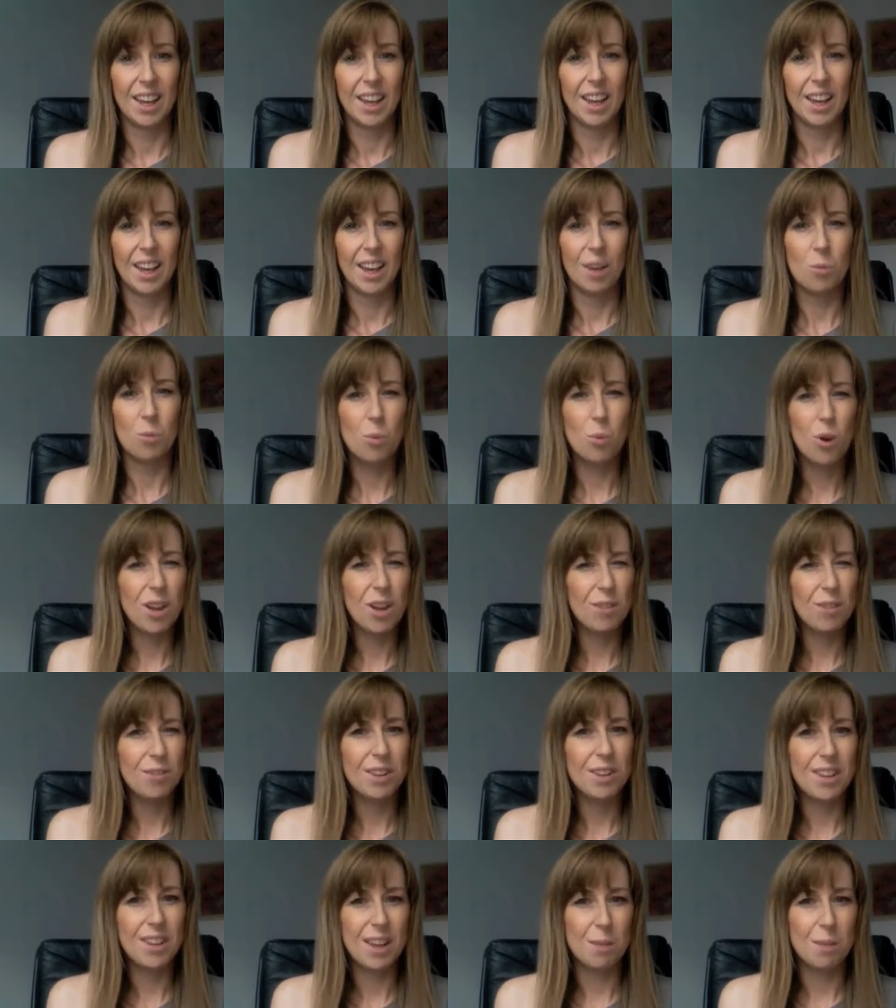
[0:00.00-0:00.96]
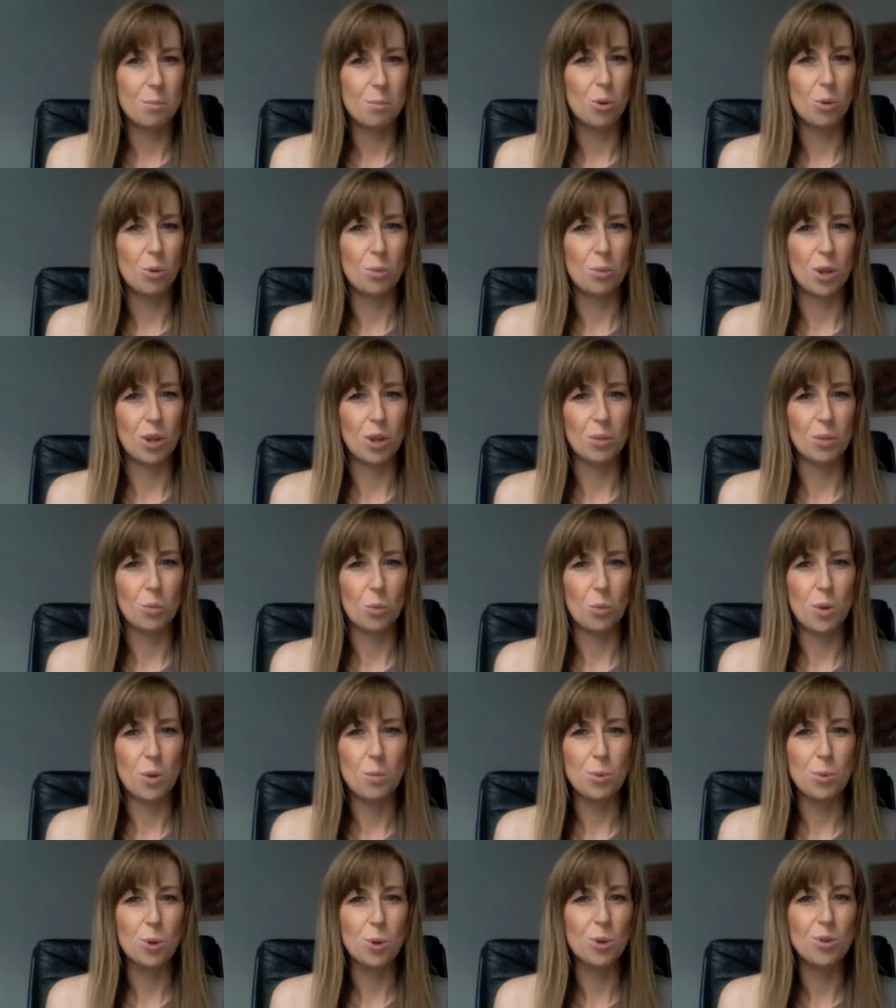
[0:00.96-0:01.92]
And what if in that moment we
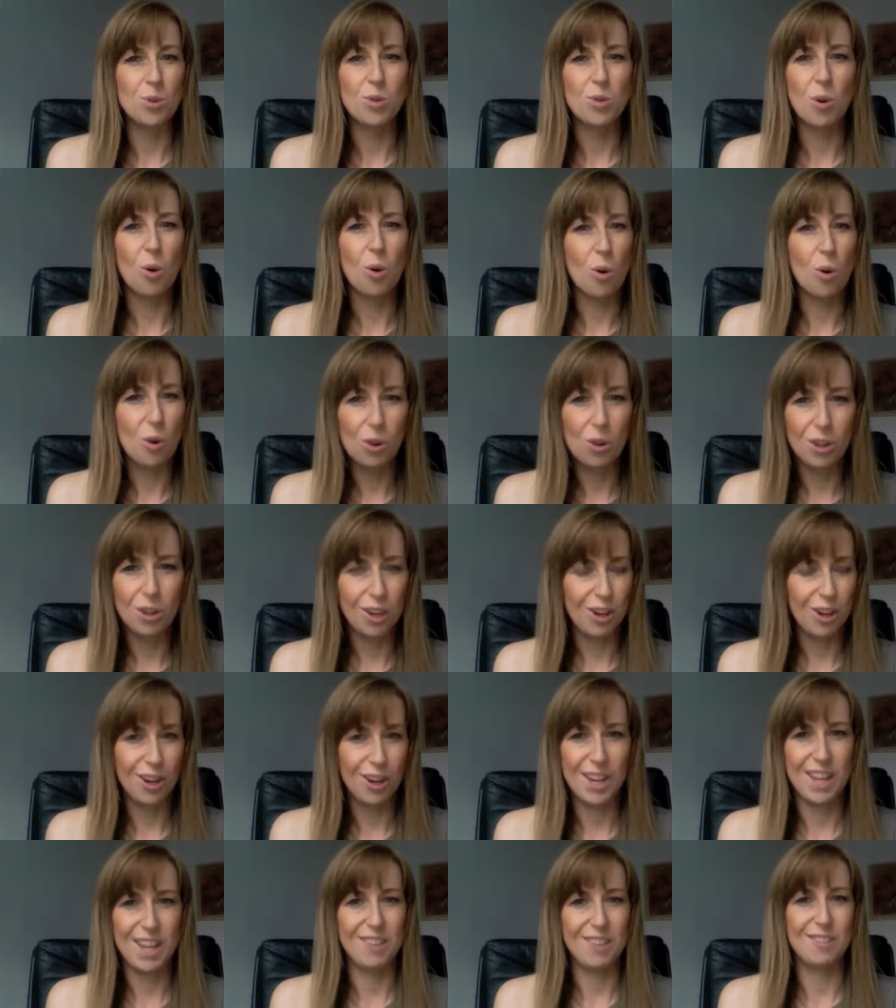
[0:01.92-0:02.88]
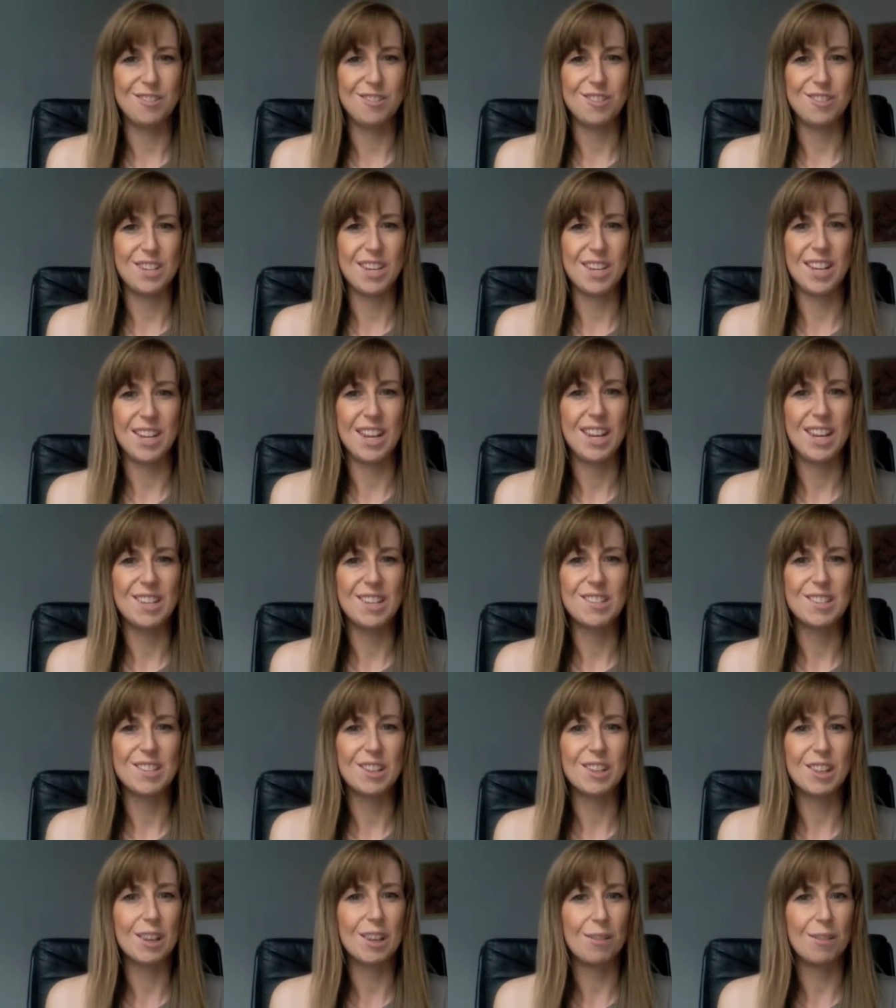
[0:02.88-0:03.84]
put all our energy into
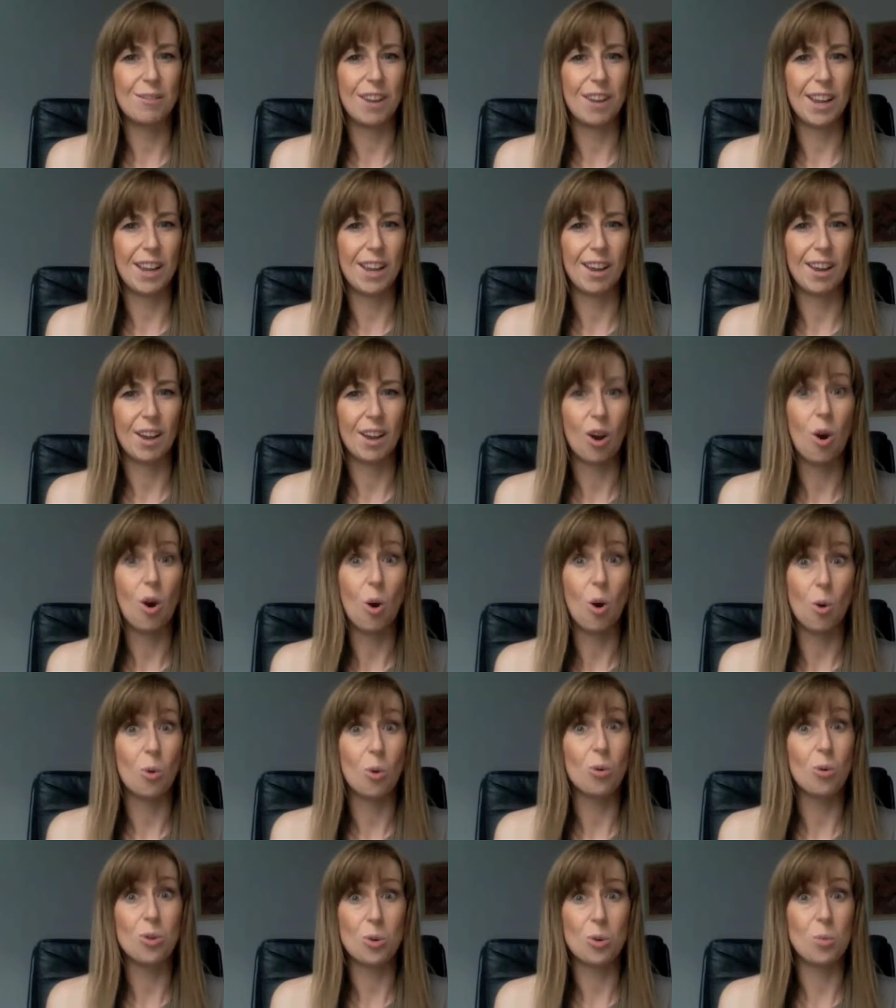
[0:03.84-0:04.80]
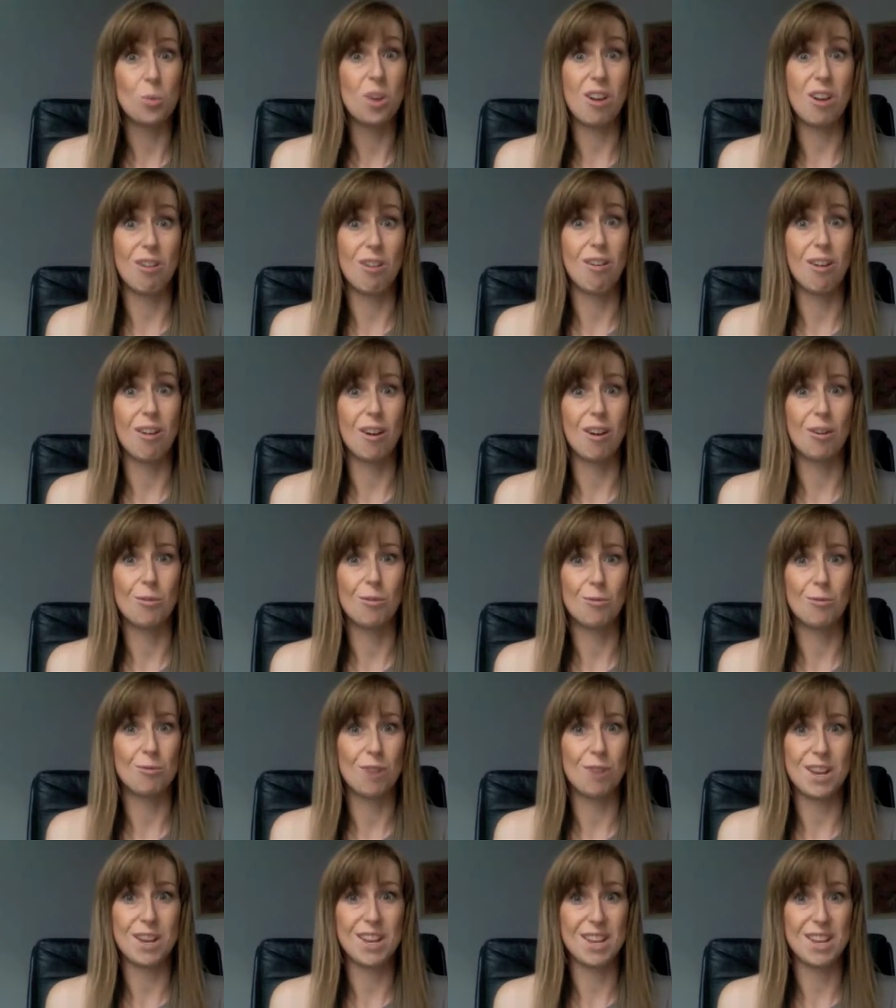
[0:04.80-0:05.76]
loving all that we are
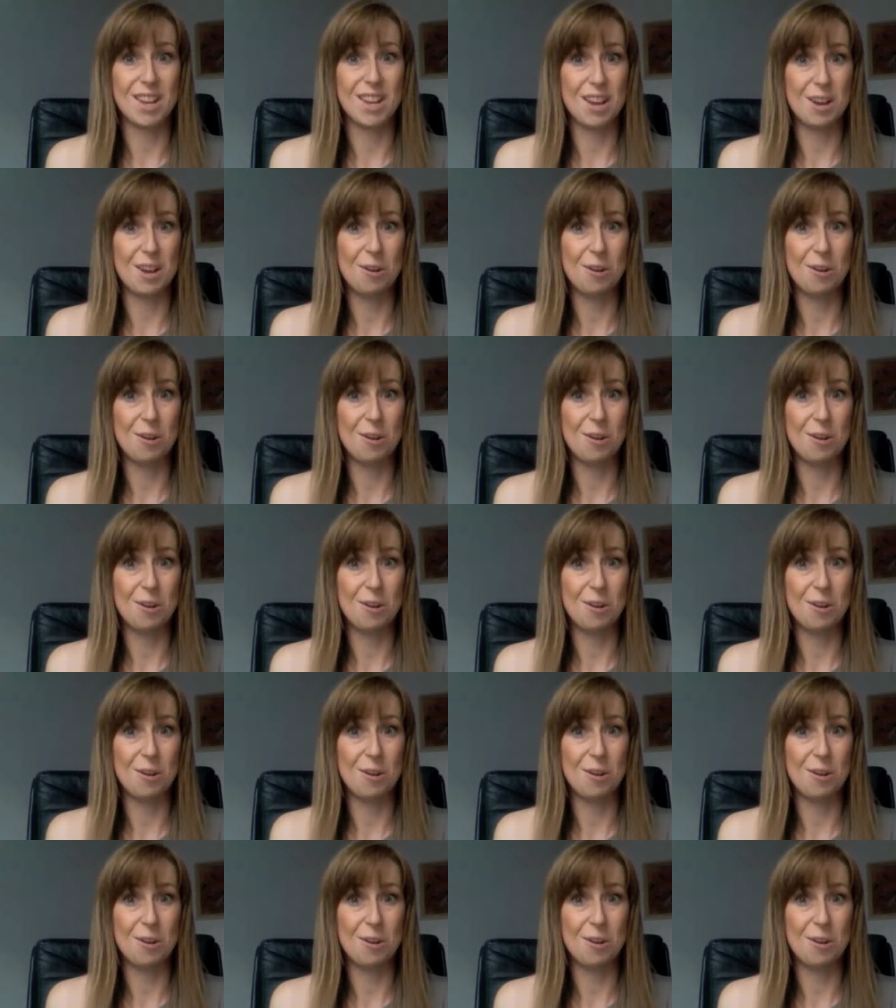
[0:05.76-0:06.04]
right now?